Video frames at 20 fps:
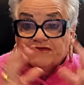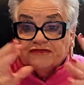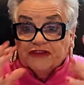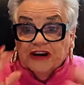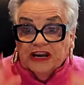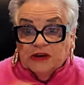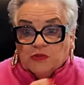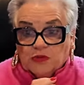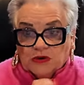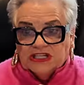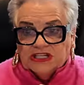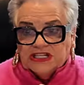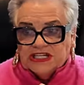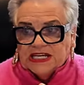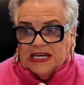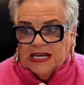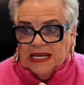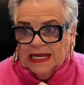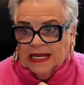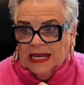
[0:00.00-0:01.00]

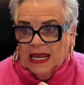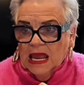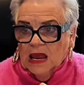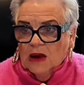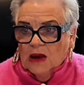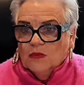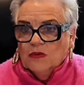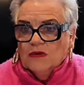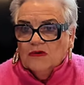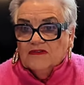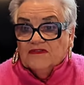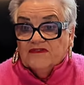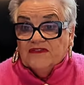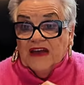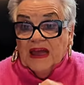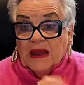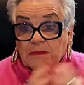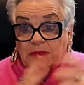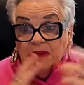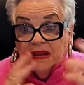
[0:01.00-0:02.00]
frequency we're a
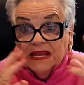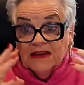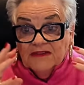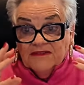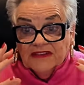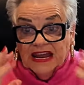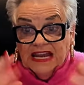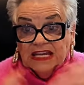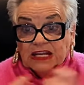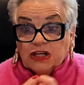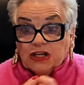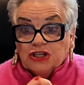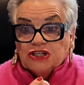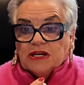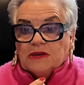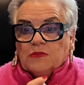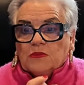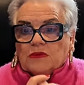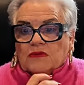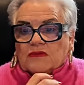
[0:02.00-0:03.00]
family of
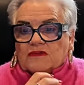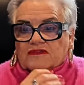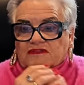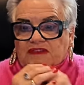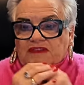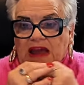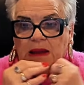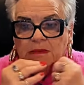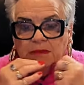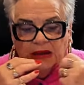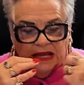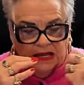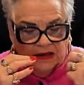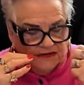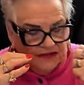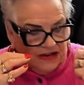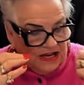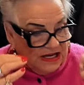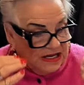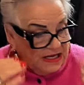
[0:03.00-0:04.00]
energy we're a
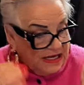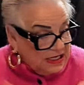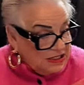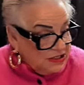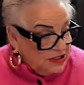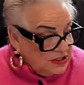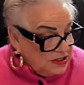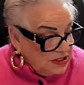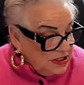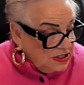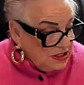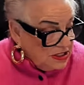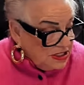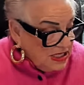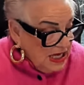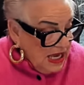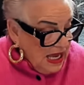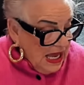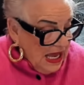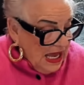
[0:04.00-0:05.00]
family of
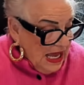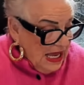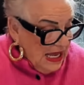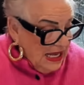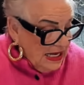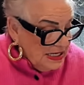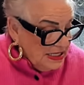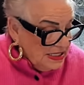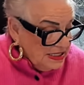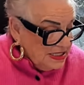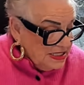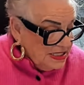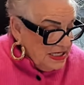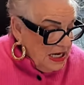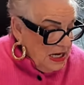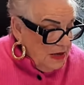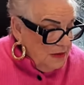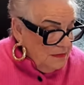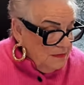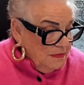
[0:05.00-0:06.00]
connectedness and
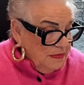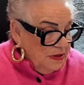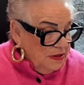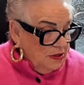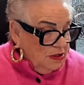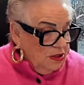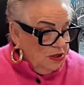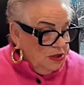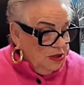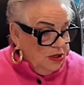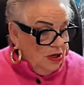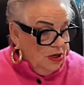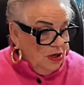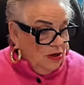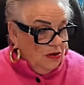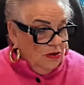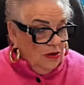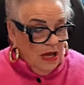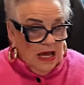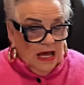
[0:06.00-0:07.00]
um, you
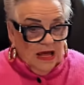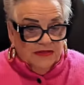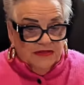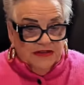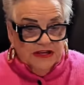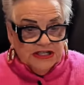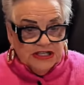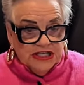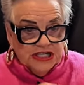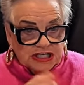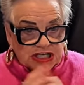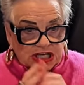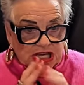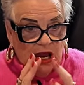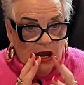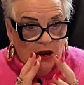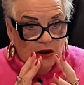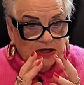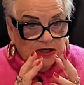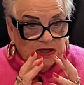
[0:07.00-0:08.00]
know this is
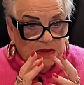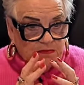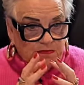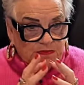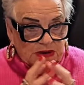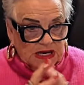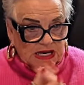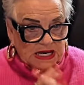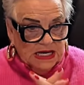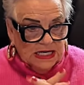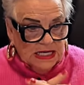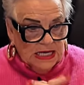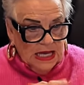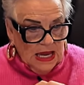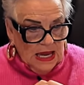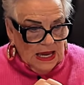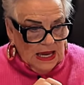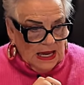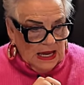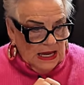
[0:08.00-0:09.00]
going to be
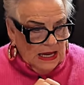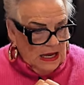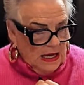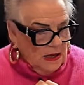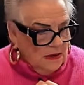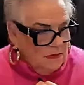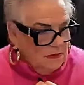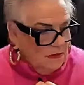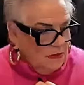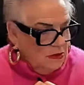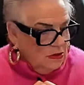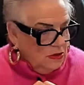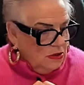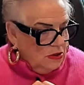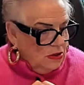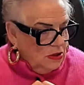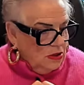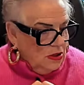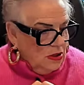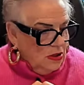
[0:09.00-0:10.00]
um,
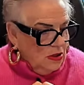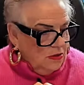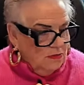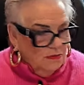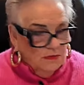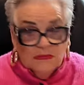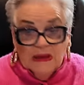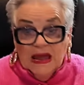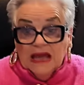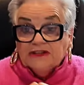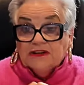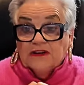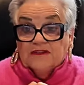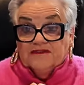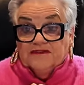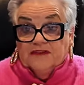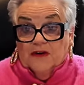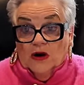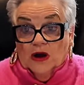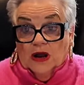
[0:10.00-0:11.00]
you know,
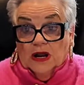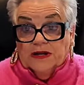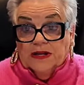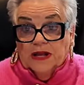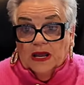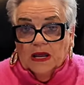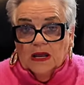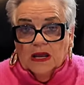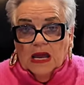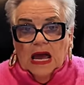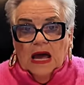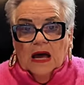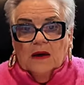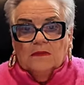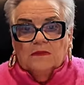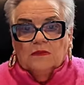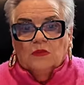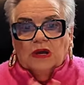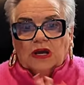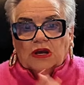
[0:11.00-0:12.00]
magnified.
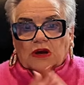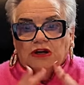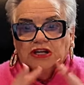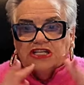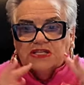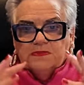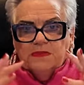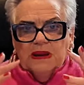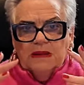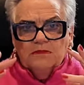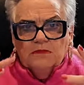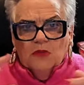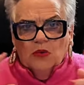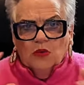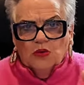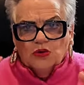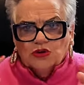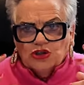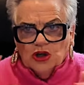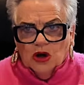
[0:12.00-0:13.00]
Um, we're going to spend
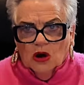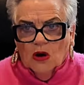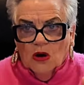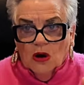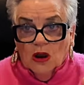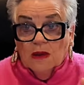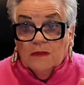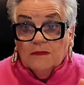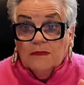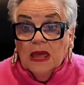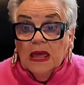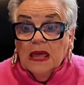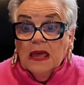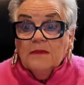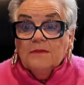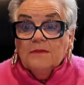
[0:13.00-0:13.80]
more time